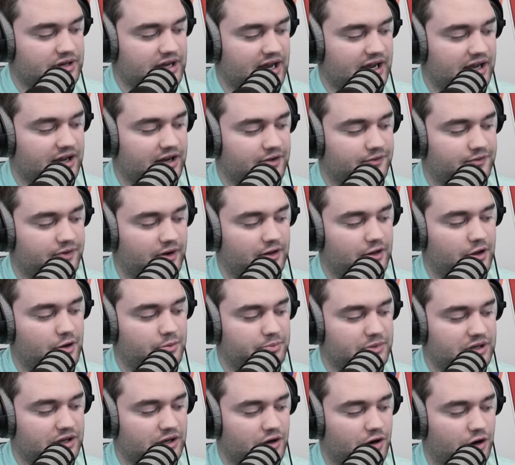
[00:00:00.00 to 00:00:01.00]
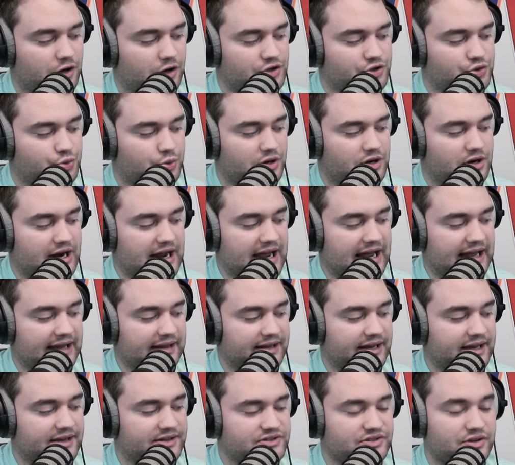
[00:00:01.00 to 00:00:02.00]
You can follow me on Twitter at
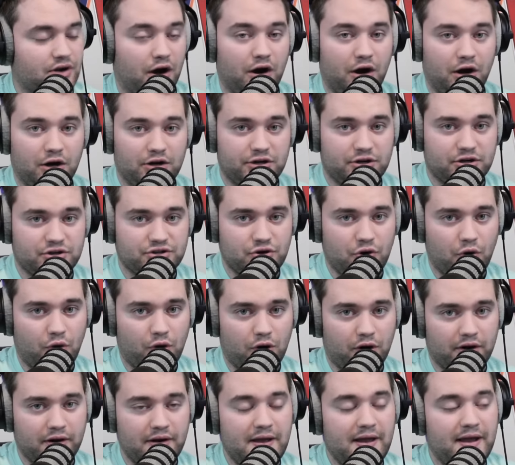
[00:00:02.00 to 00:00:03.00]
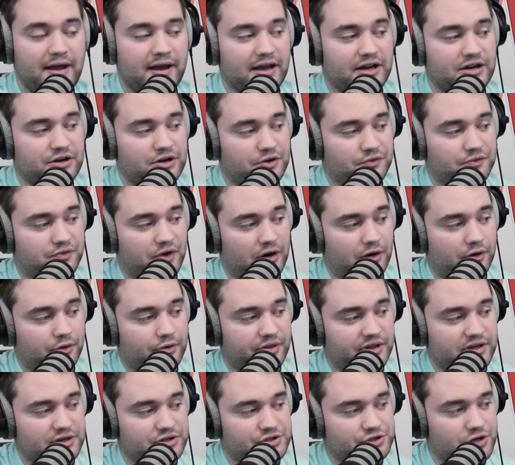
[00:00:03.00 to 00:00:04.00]
LanceDaw_. And you can follow
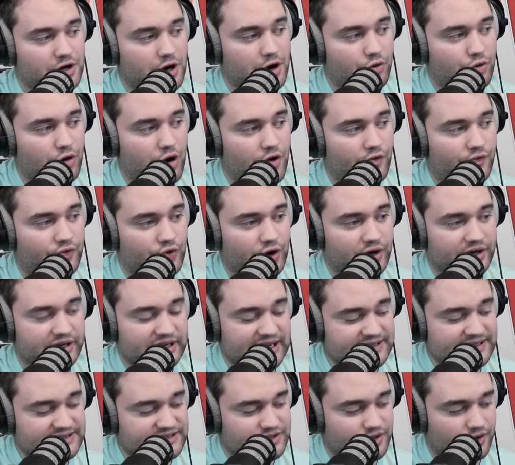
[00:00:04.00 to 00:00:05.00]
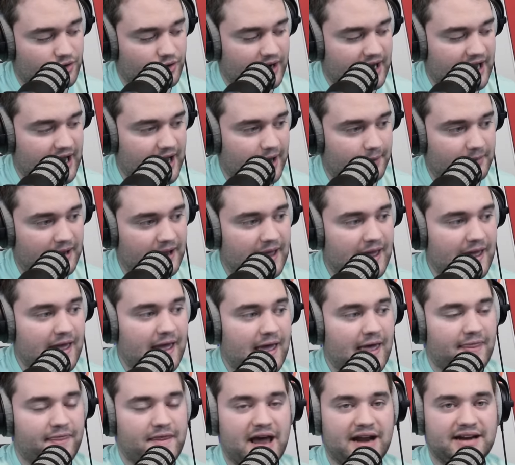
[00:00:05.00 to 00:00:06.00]
the show over on Instagram.
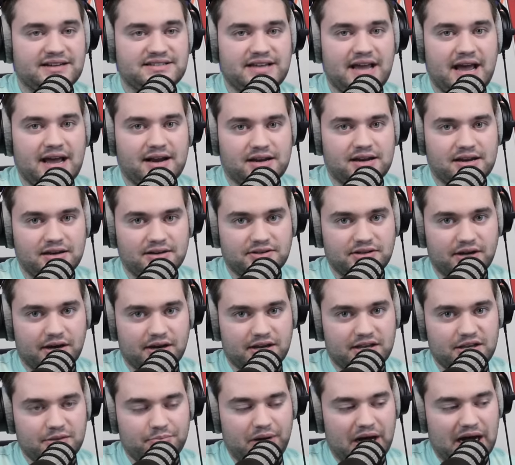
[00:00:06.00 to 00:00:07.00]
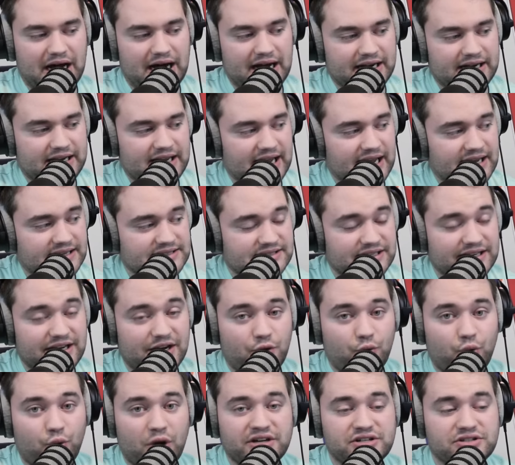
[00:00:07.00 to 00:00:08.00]
That is at Kentucky Podcast. Any
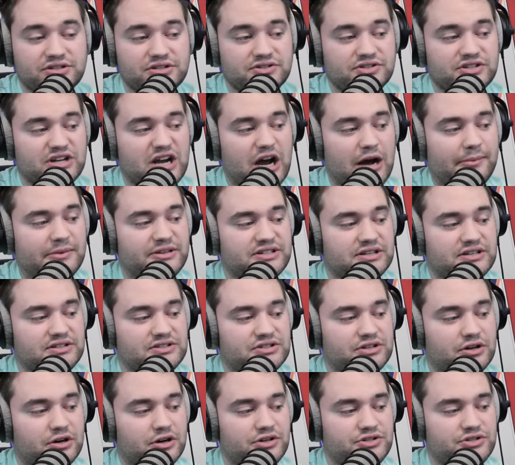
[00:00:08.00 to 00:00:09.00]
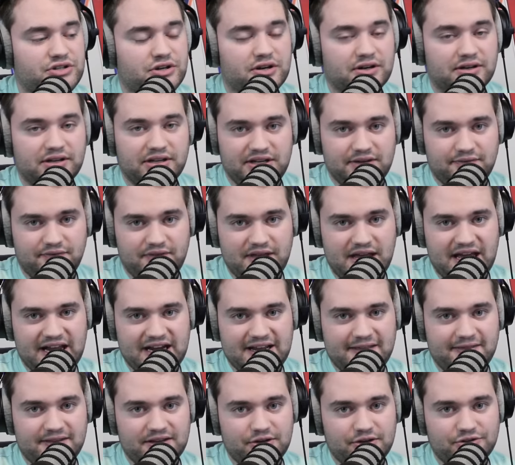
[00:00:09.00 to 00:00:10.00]
questions, comments, concerns, you can leave that
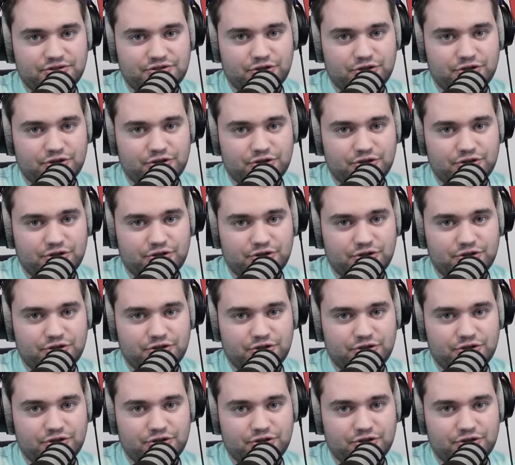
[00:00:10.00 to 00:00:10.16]
in the YouTube